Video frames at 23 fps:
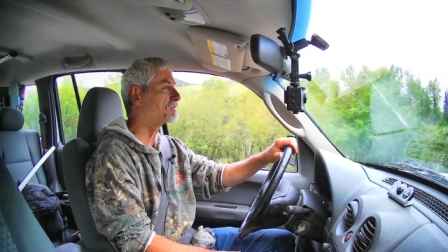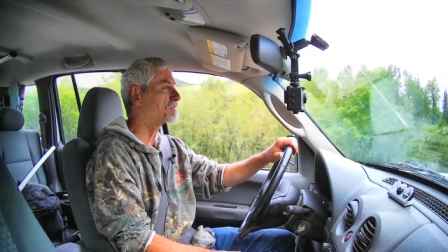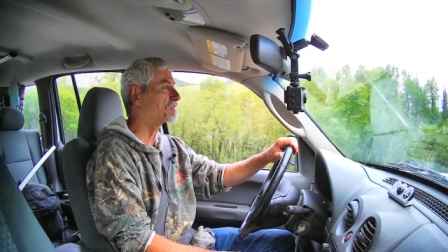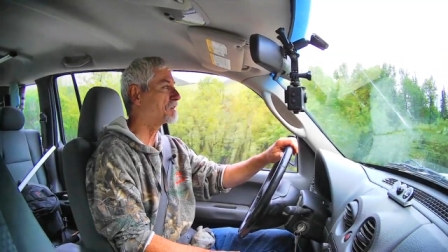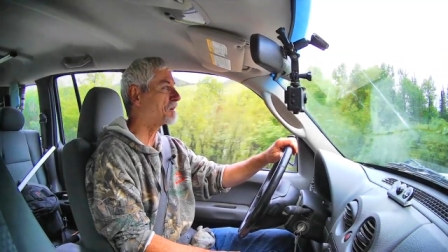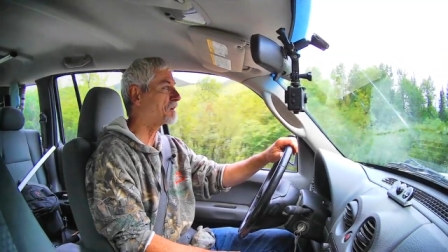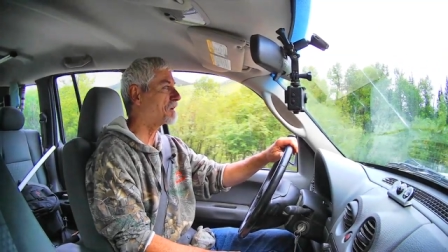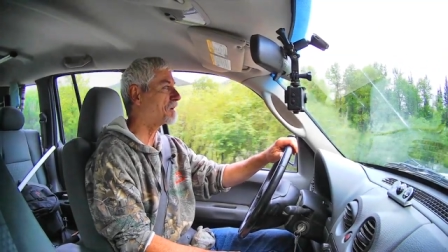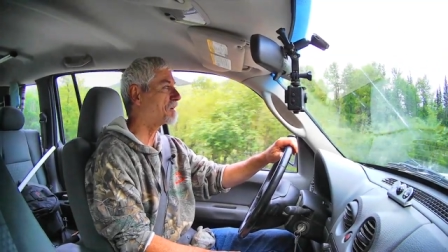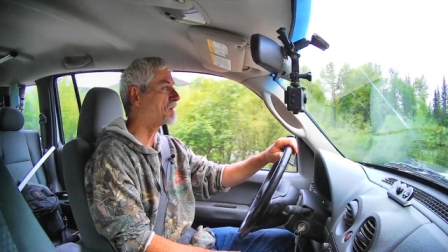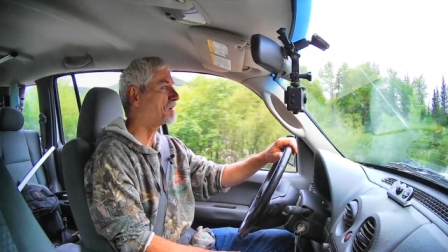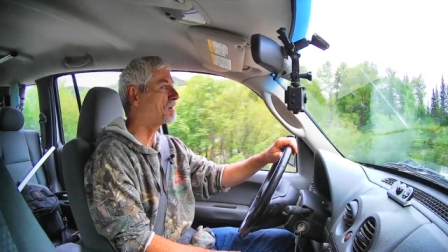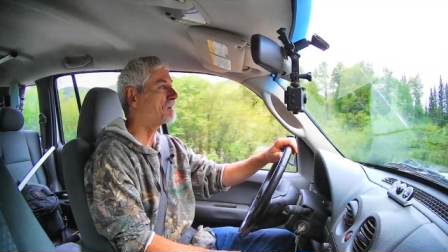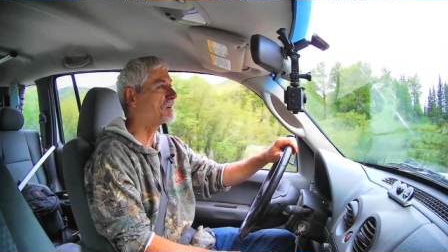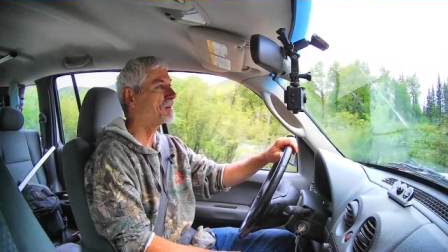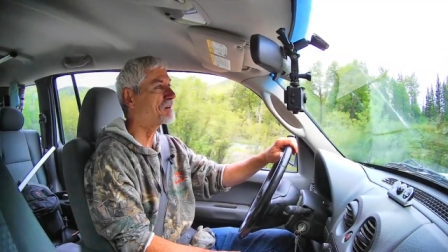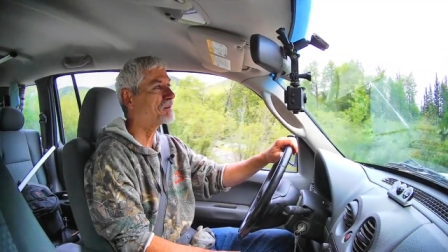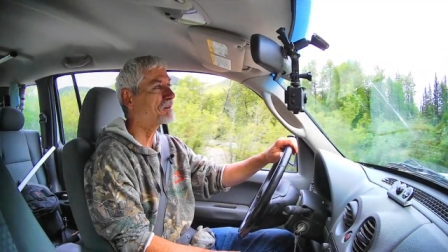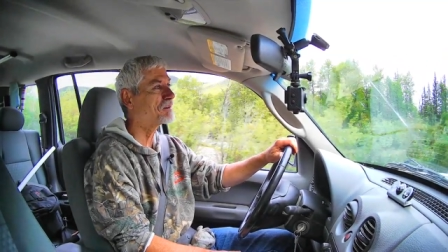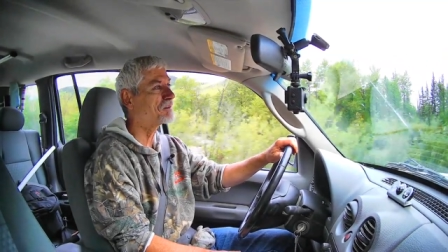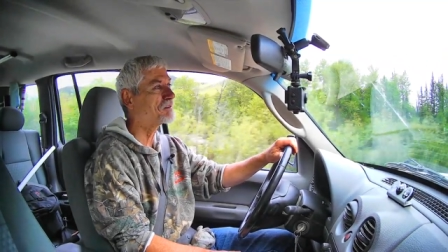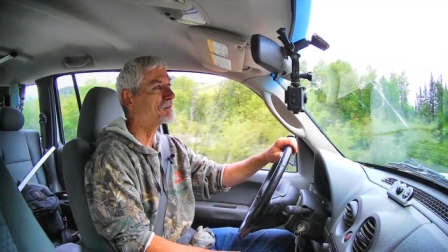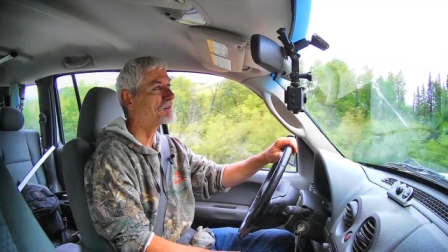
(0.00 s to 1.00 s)
are
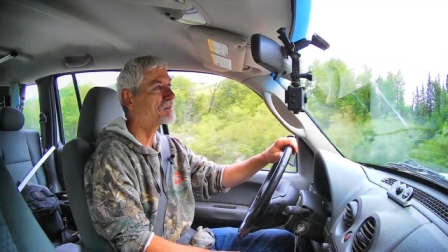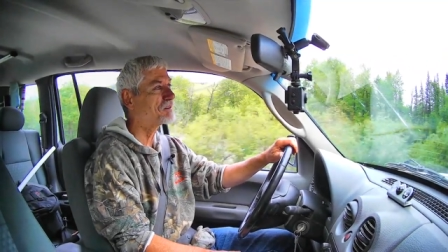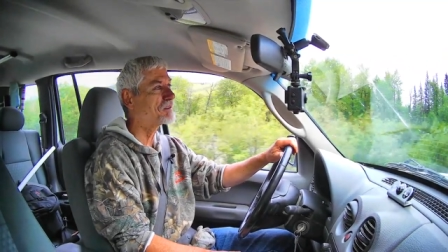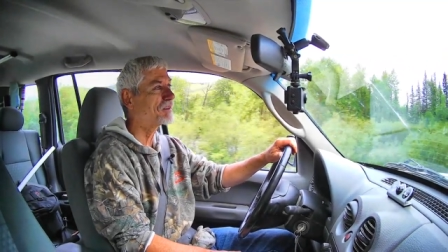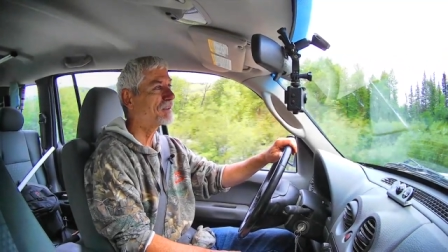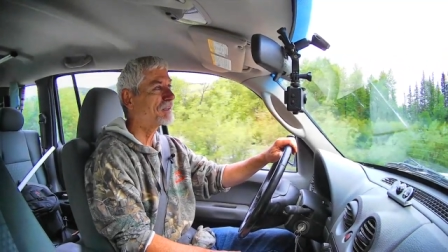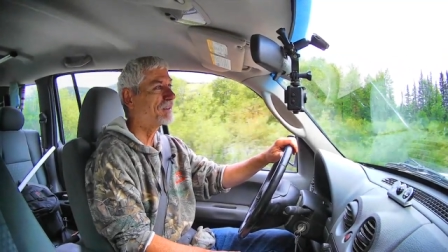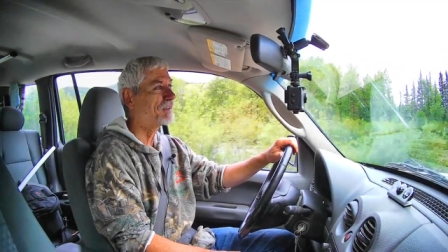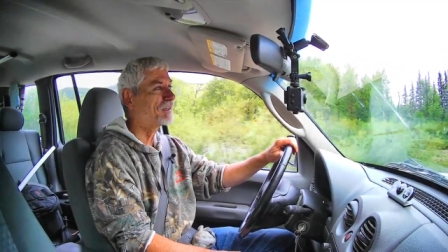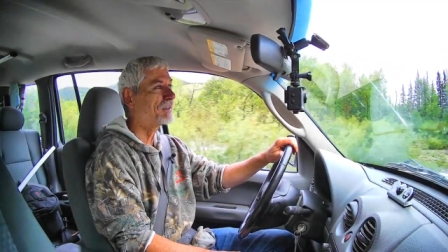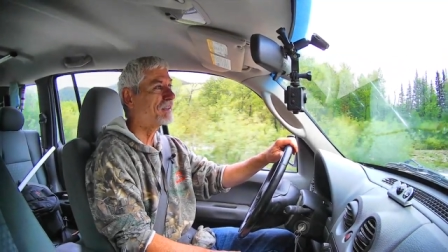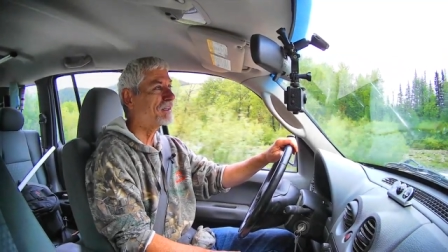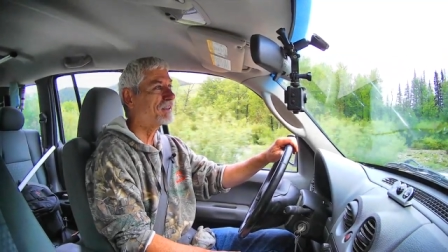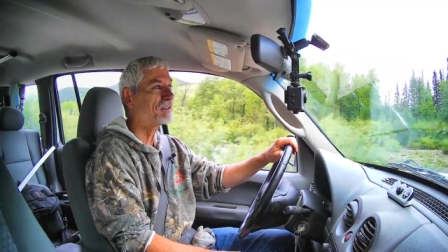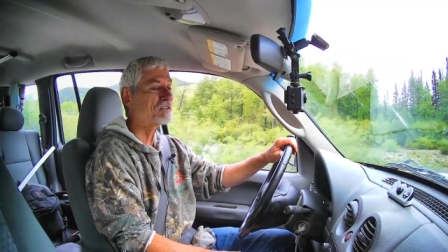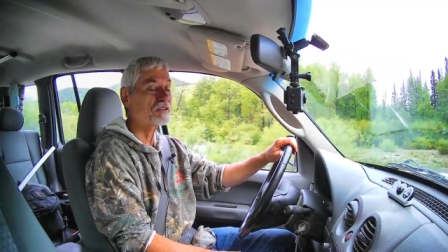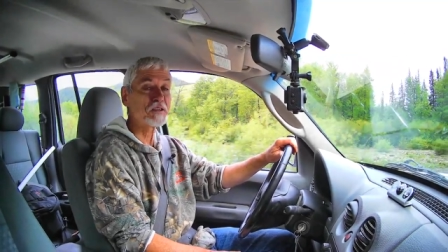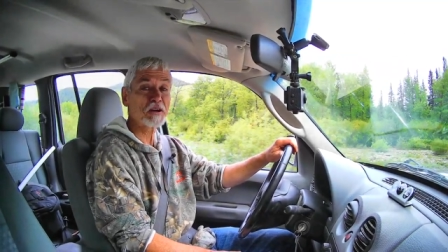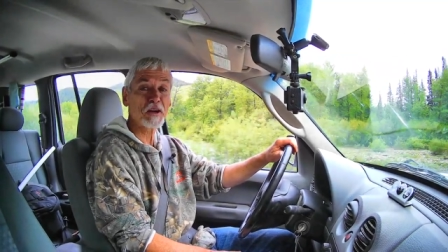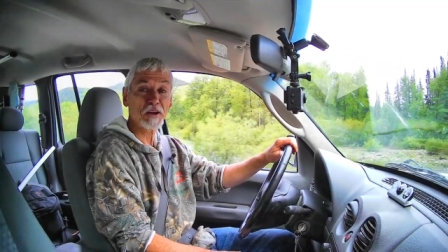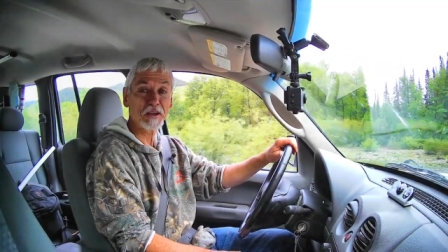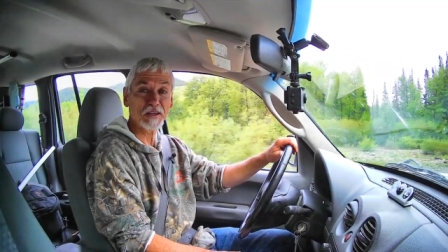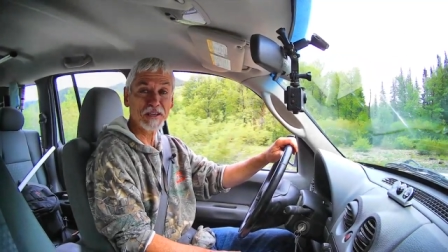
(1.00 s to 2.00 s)
it's
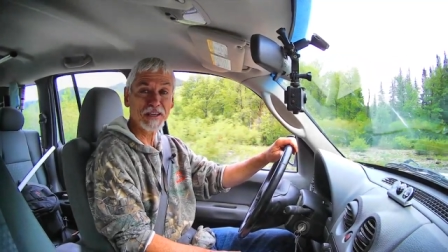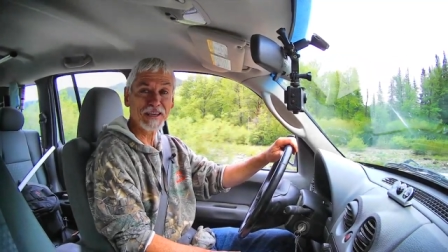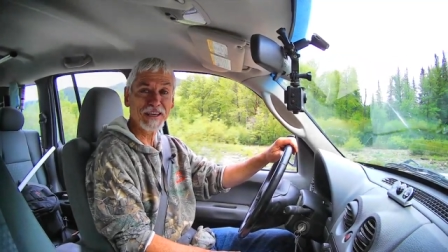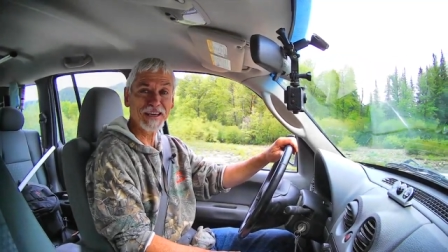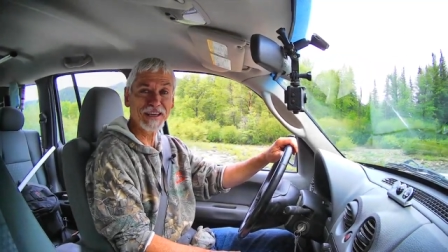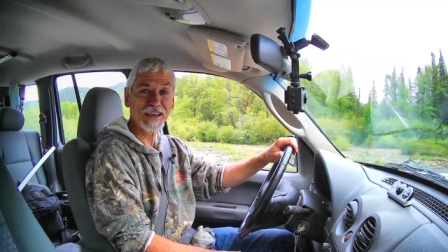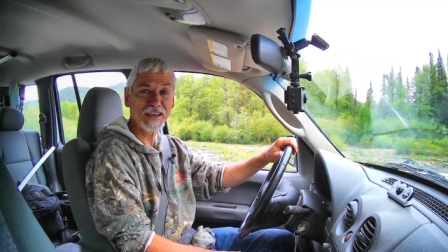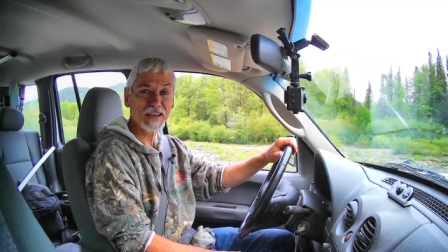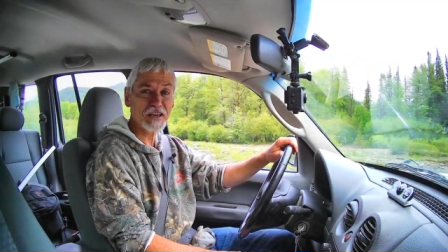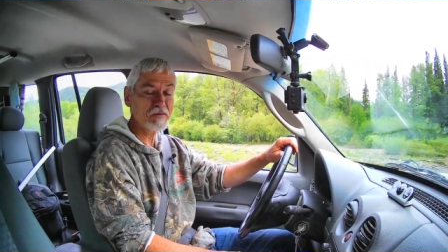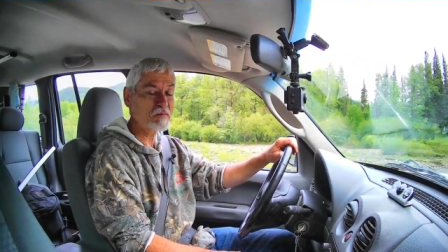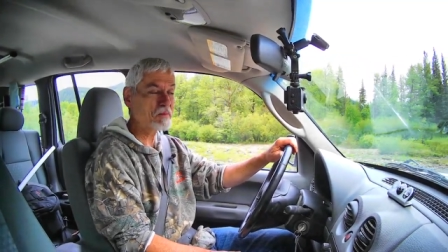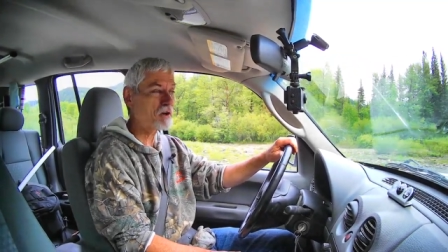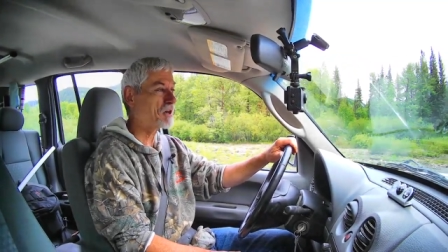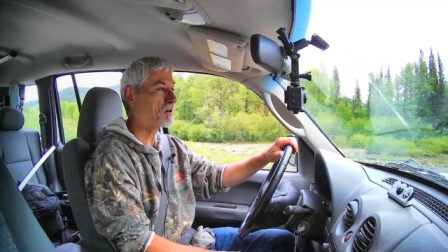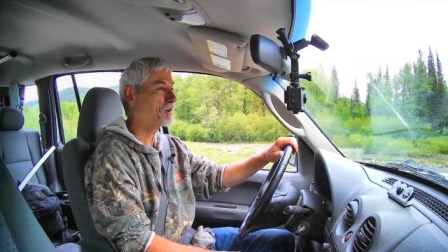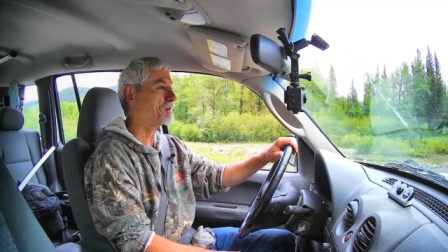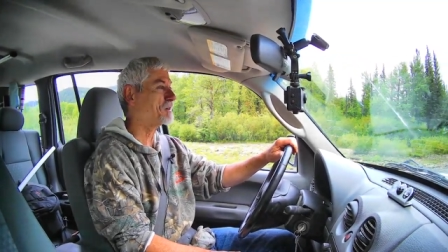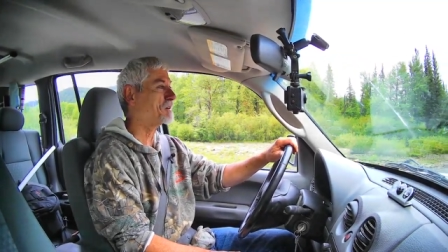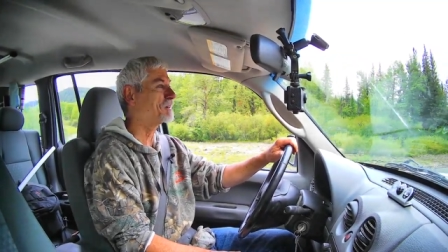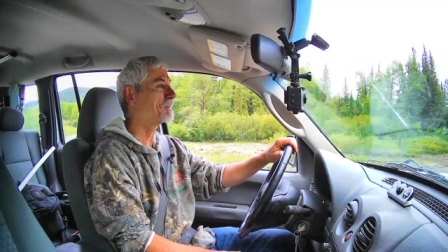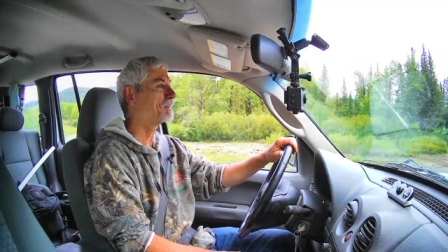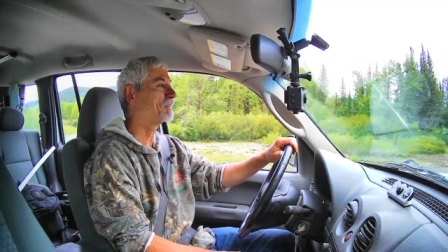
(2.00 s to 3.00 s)
not going to get any
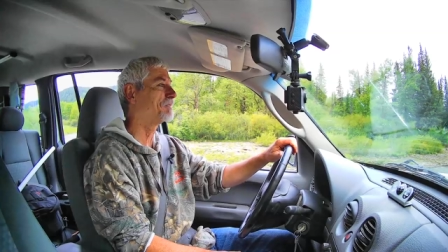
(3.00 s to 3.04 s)
better.